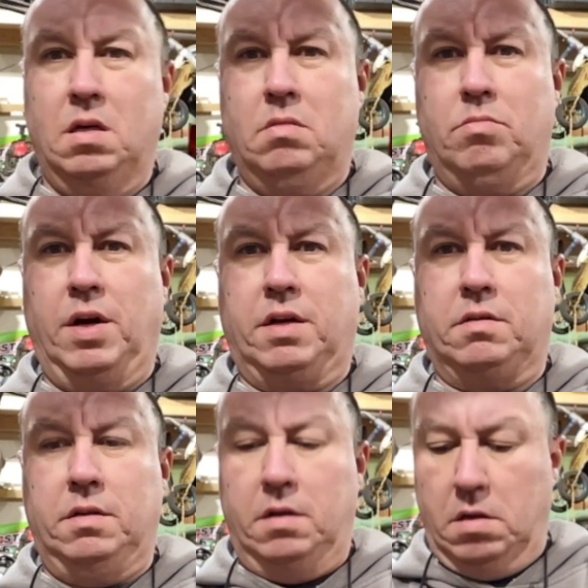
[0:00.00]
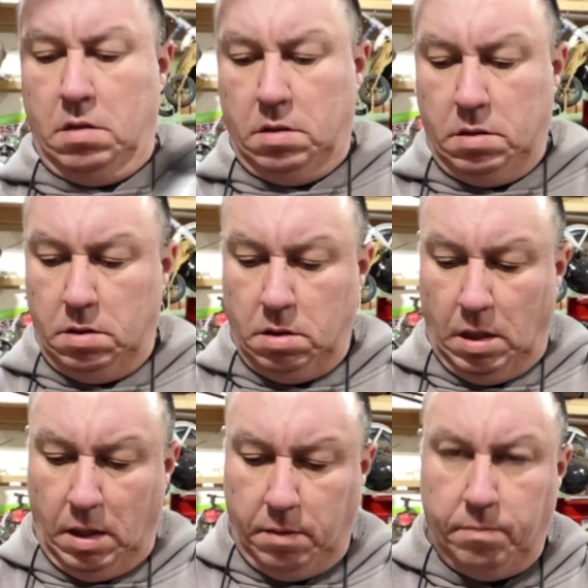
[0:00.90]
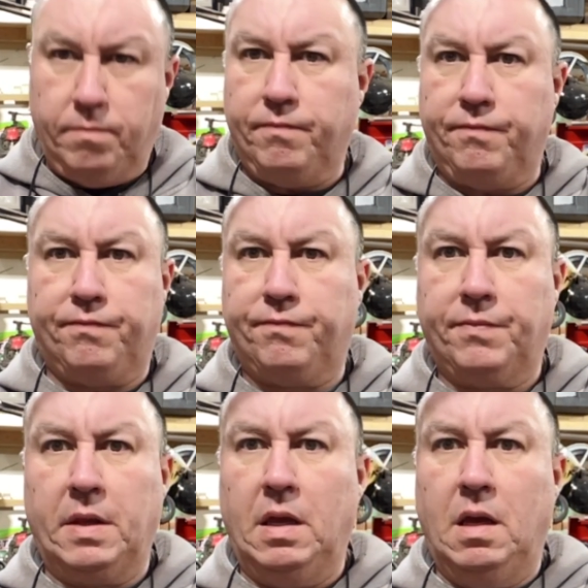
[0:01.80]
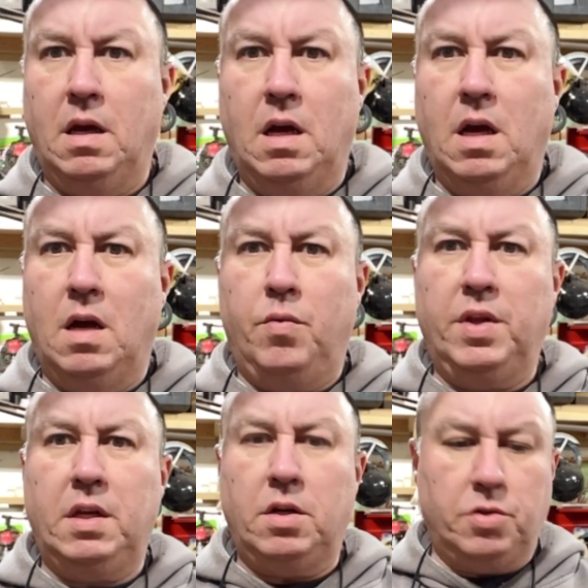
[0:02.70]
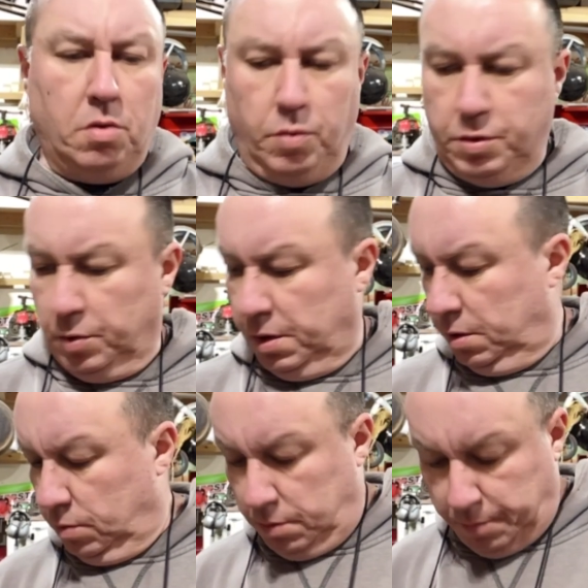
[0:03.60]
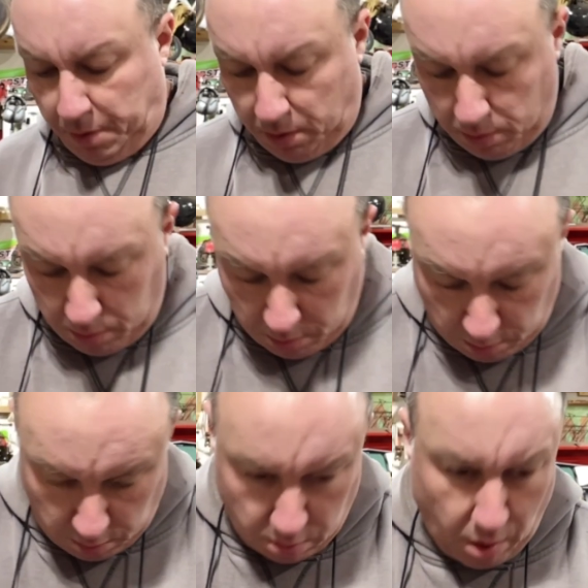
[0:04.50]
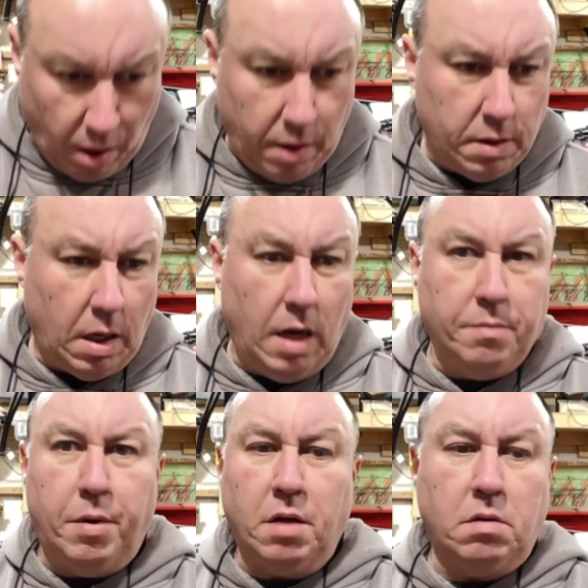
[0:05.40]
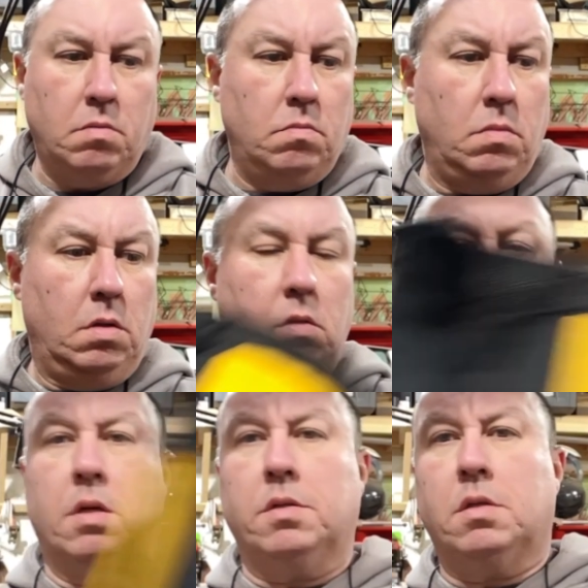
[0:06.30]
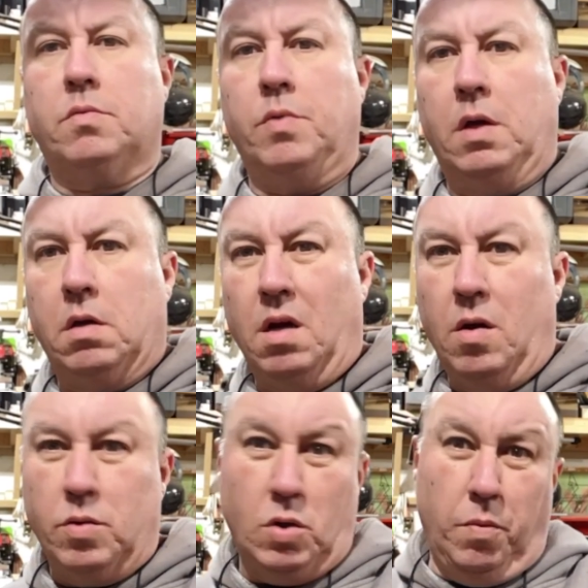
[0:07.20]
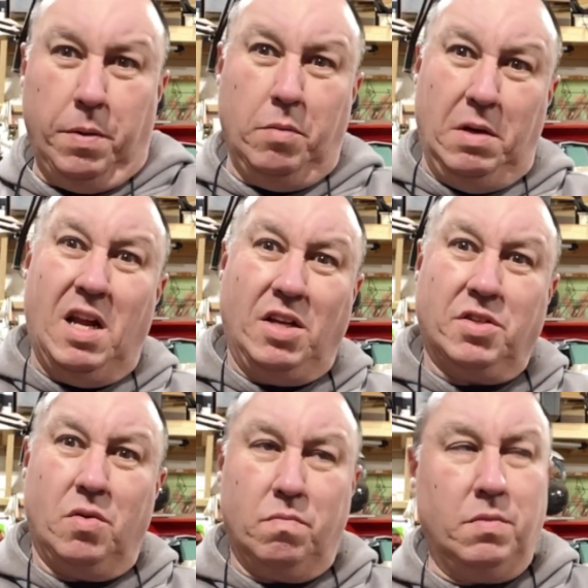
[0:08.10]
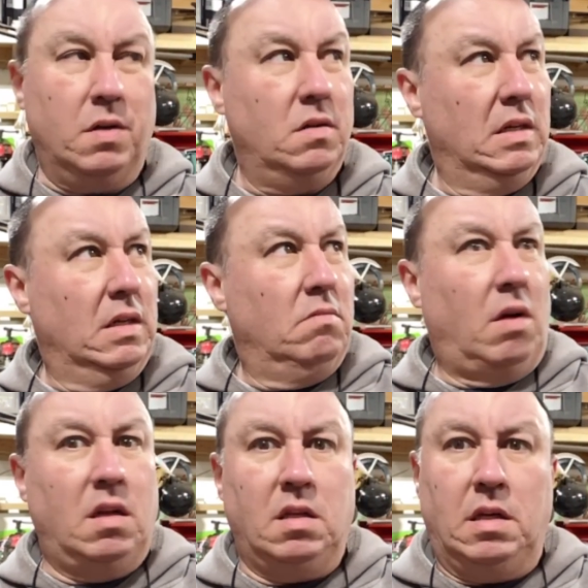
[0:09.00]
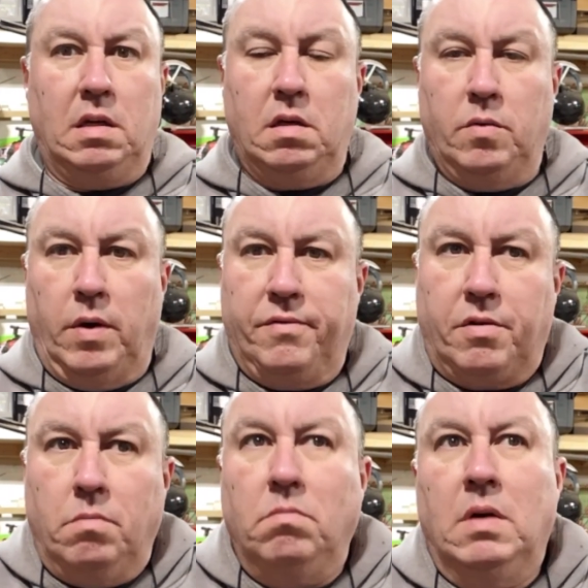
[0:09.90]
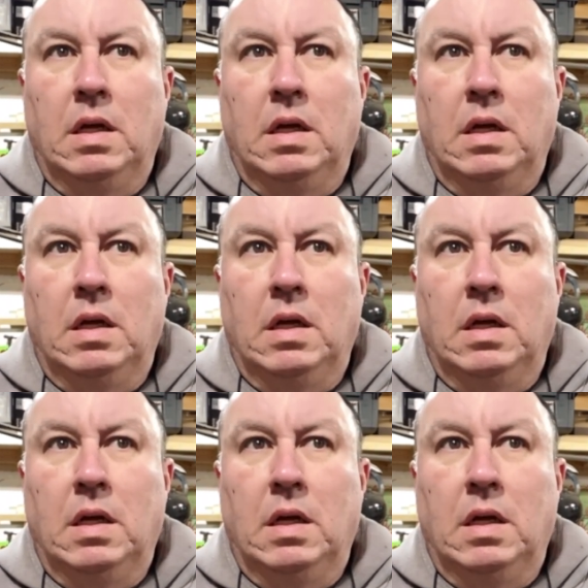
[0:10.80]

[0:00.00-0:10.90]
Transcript: brake cleaner. I'm really not sure which one to use because I bought them because this week I was hoping it'd be nice out, but apparently it went from